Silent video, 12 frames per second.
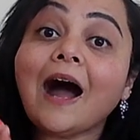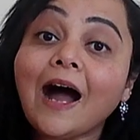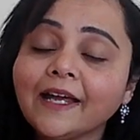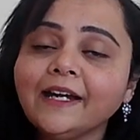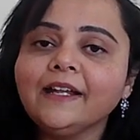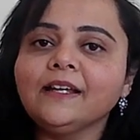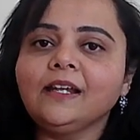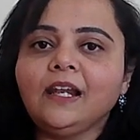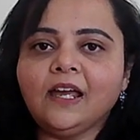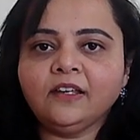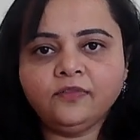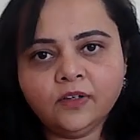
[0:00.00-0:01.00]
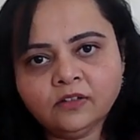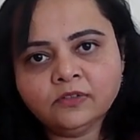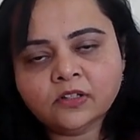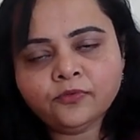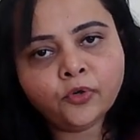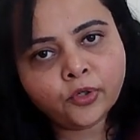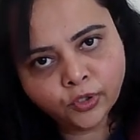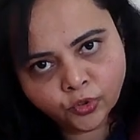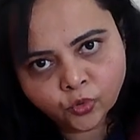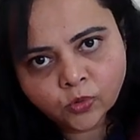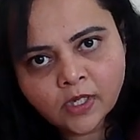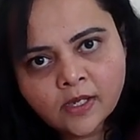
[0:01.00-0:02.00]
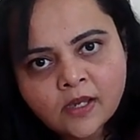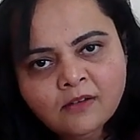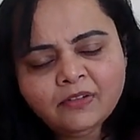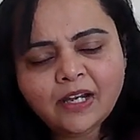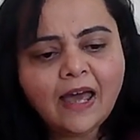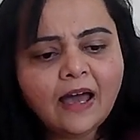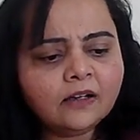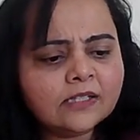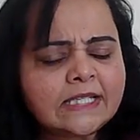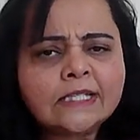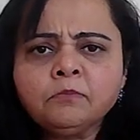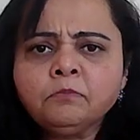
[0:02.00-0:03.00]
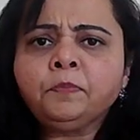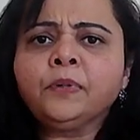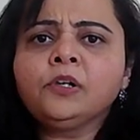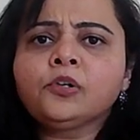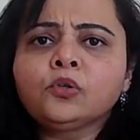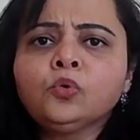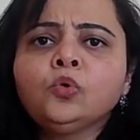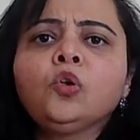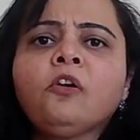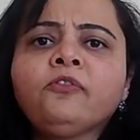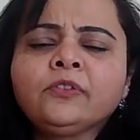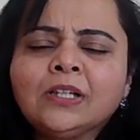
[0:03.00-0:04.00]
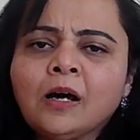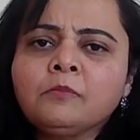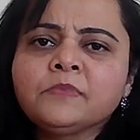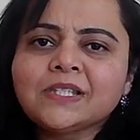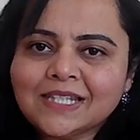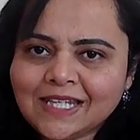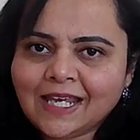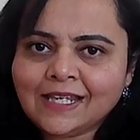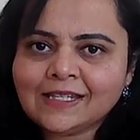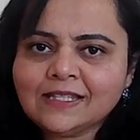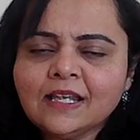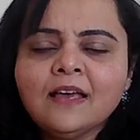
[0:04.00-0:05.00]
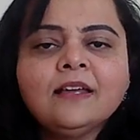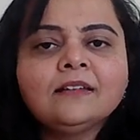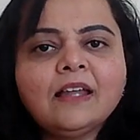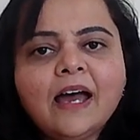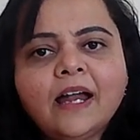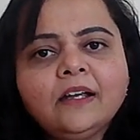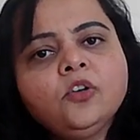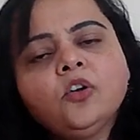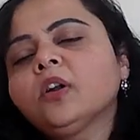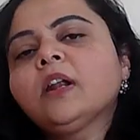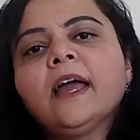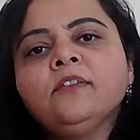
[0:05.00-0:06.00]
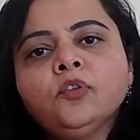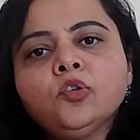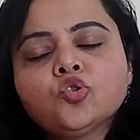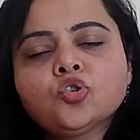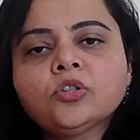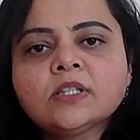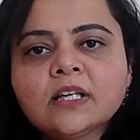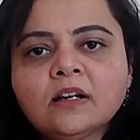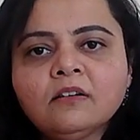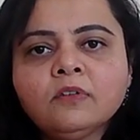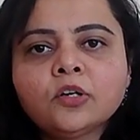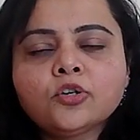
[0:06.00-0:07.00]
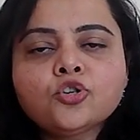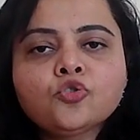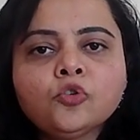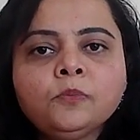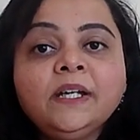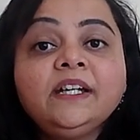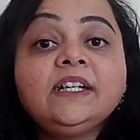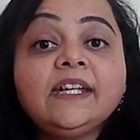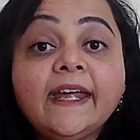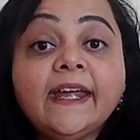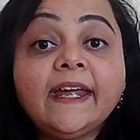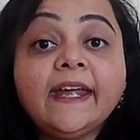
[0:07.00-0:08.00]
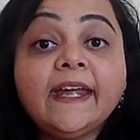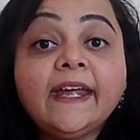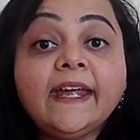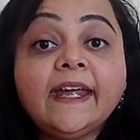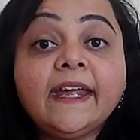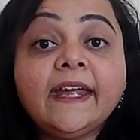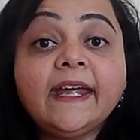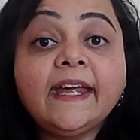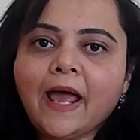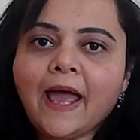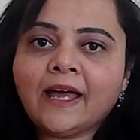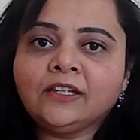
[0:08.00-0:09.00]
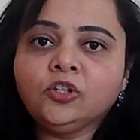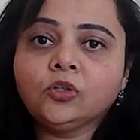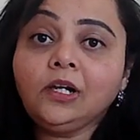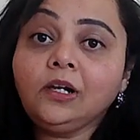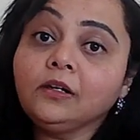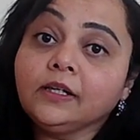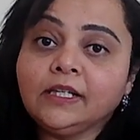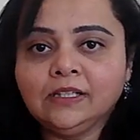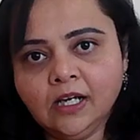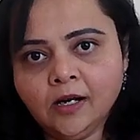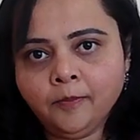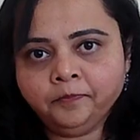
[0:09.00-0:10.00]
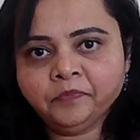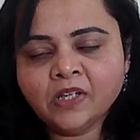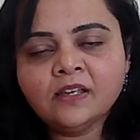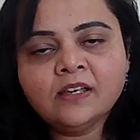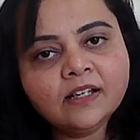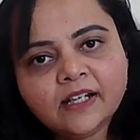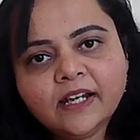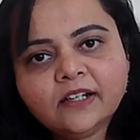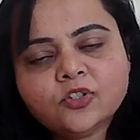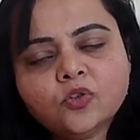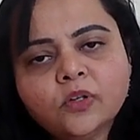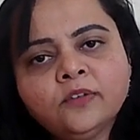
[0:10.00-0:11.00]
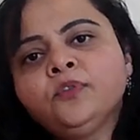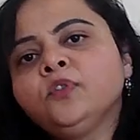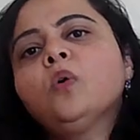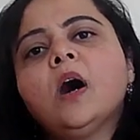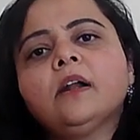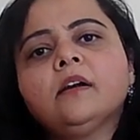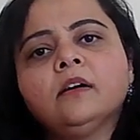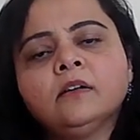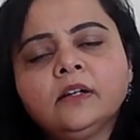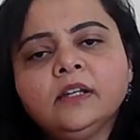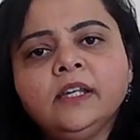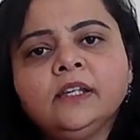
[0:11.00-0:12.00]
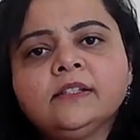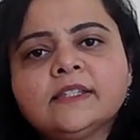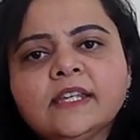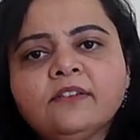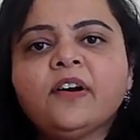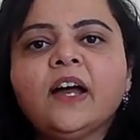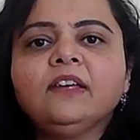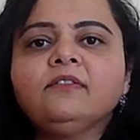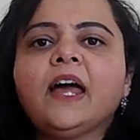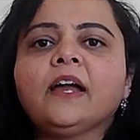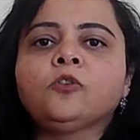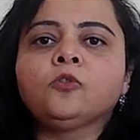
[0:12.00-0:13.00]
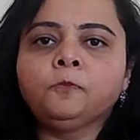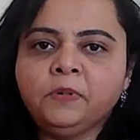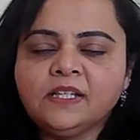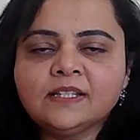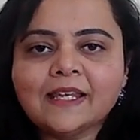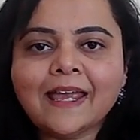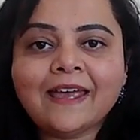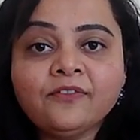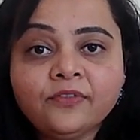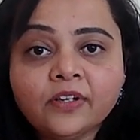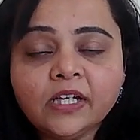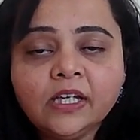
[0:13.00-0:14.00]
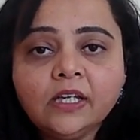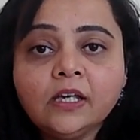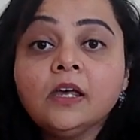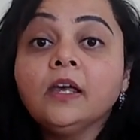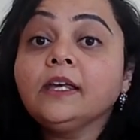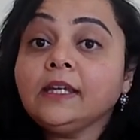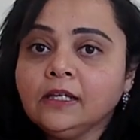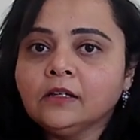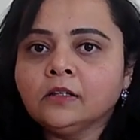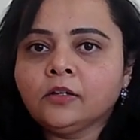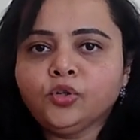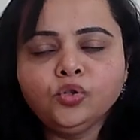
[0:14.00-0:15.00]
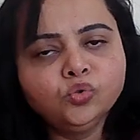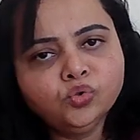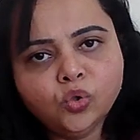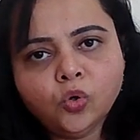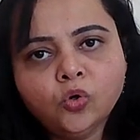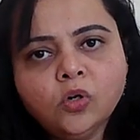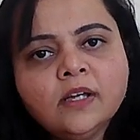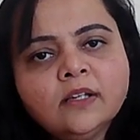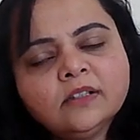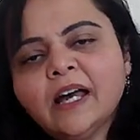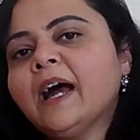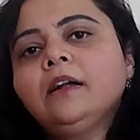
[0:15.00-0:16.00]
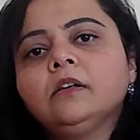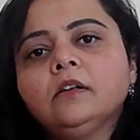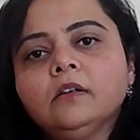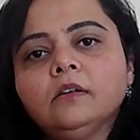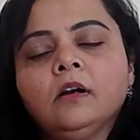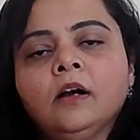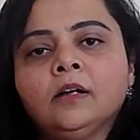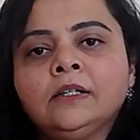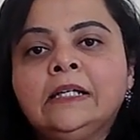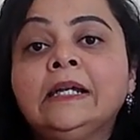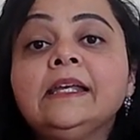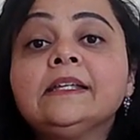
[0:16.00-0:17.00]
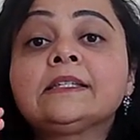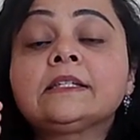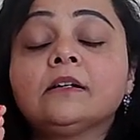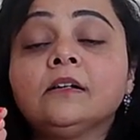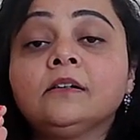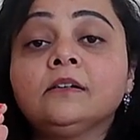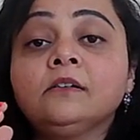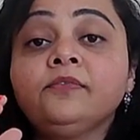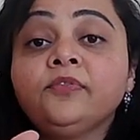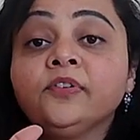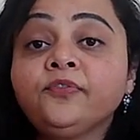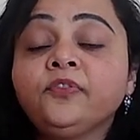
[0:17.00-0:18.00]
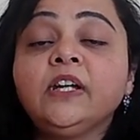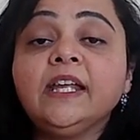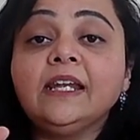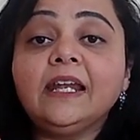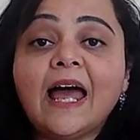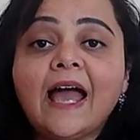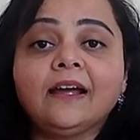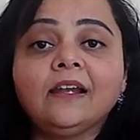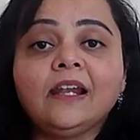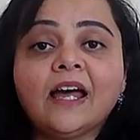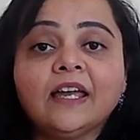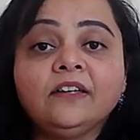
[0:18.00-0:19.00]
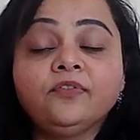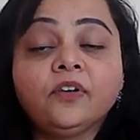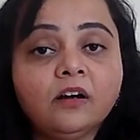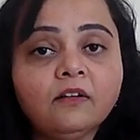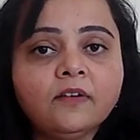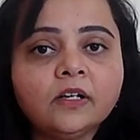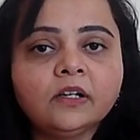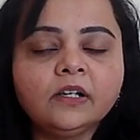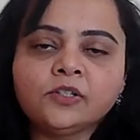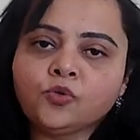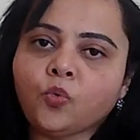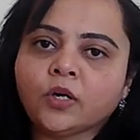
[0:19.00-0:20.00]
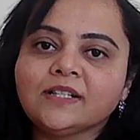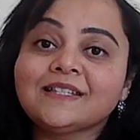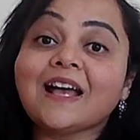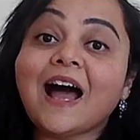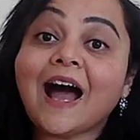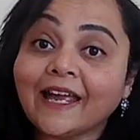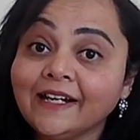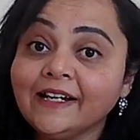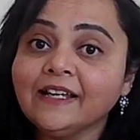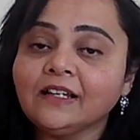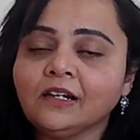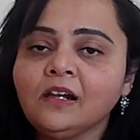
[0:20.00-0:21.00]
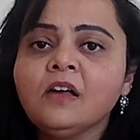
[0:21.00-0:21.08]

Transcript: ideal life cover for you? Well, a simple rule of thumb says that your life insurance cover should be 10 times your annual income. Correct? So, if you are earning, say, 5 lakh rupees every year, you know that at least a 50 lakh life cover is what is ideal